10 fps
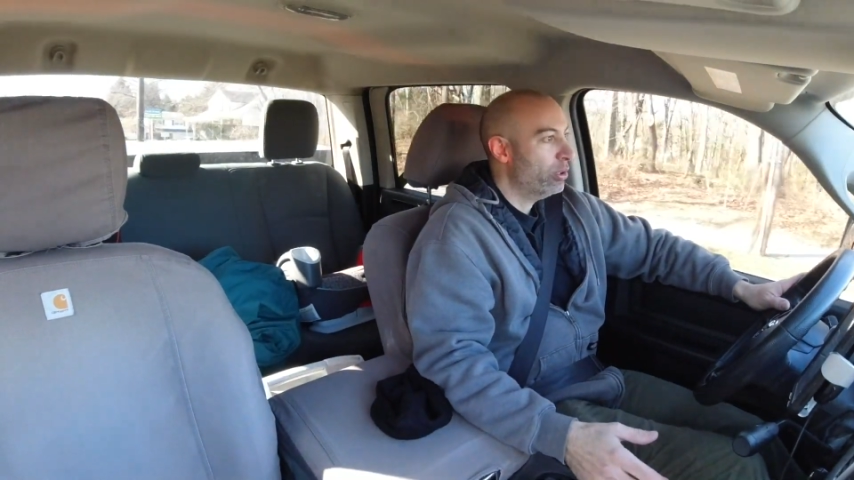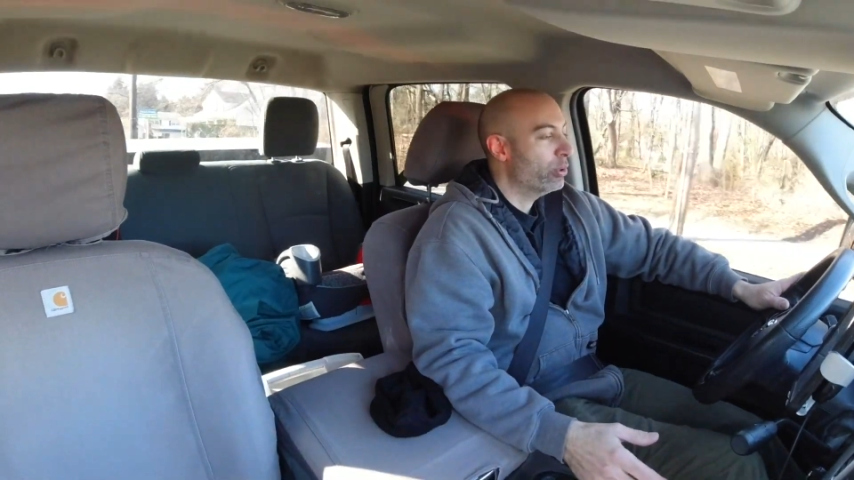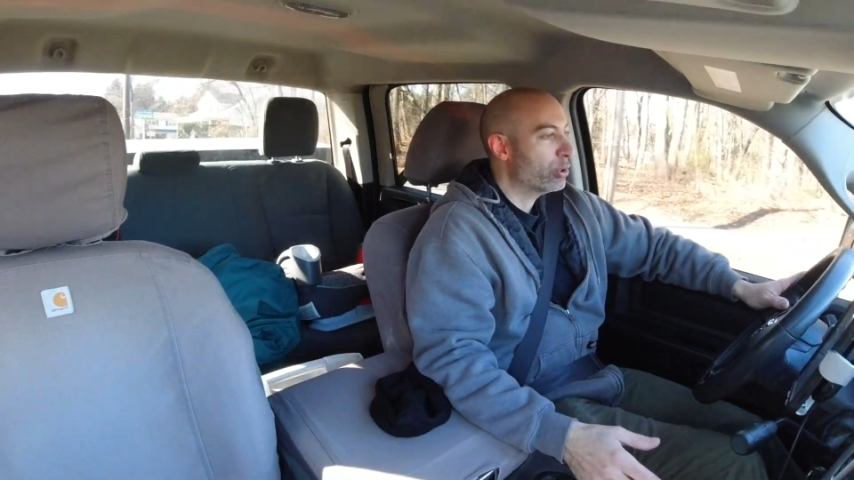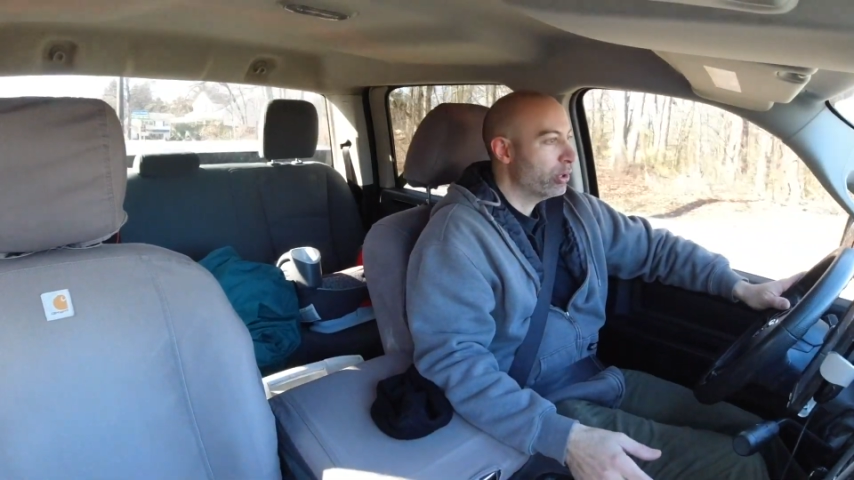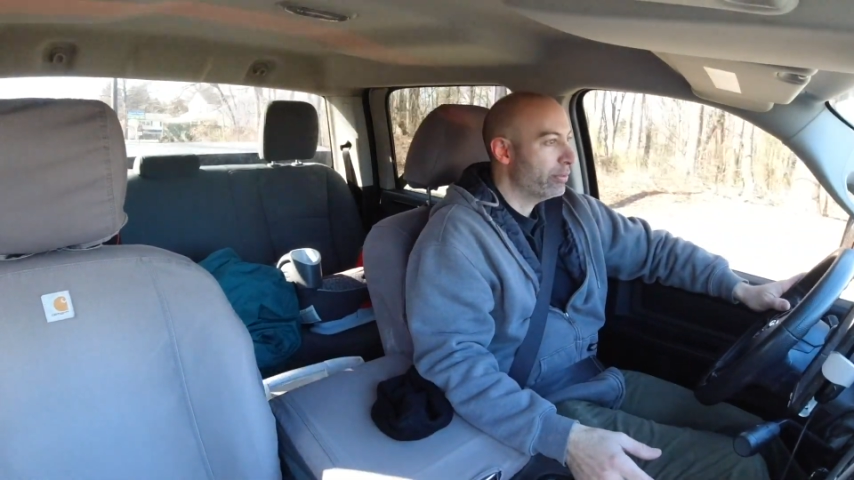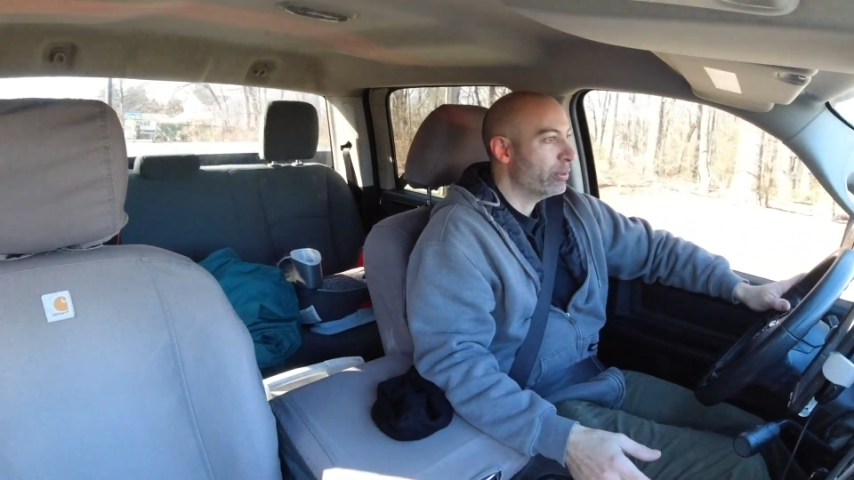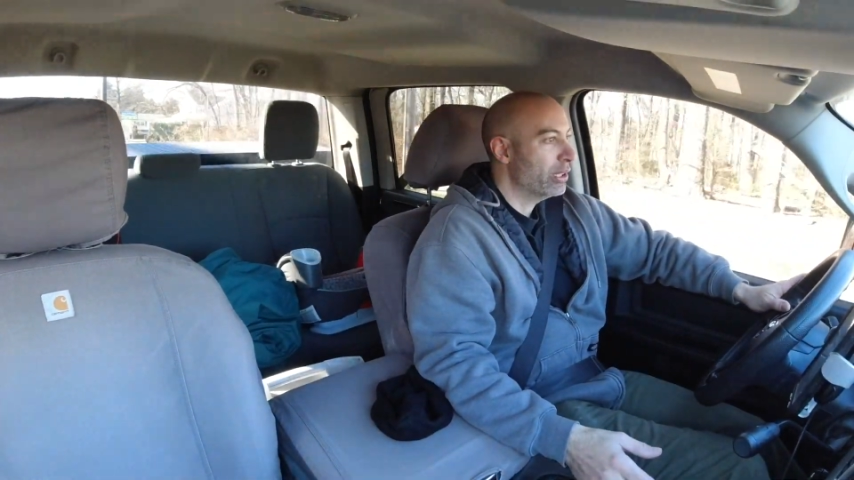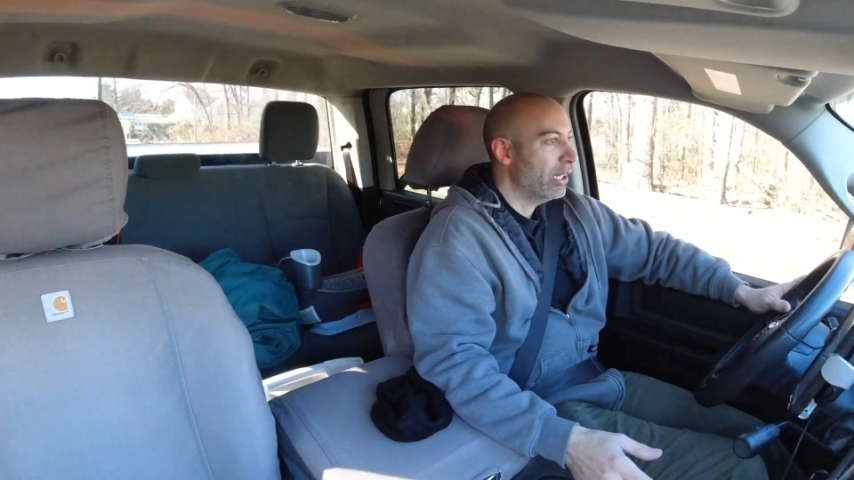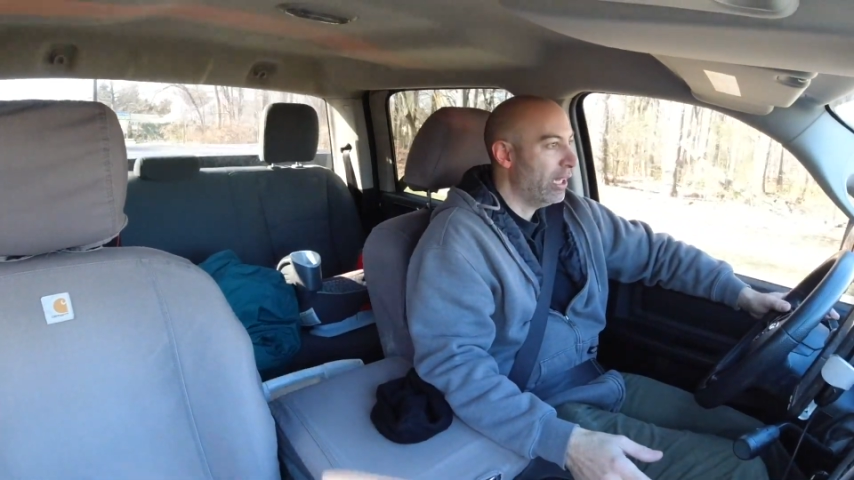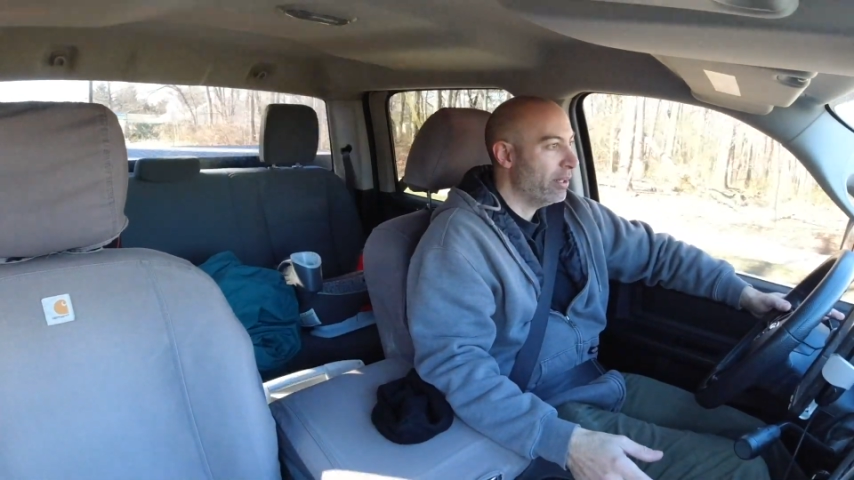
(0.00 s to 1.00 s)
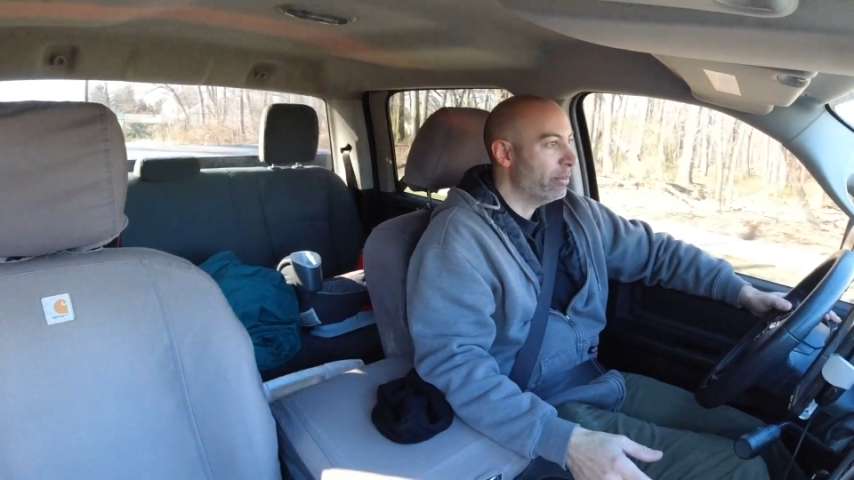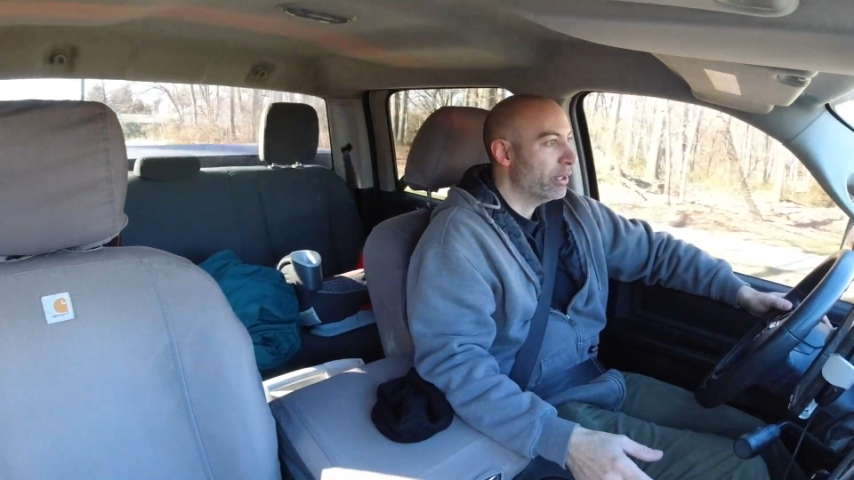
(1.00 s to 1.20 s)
closer if we can,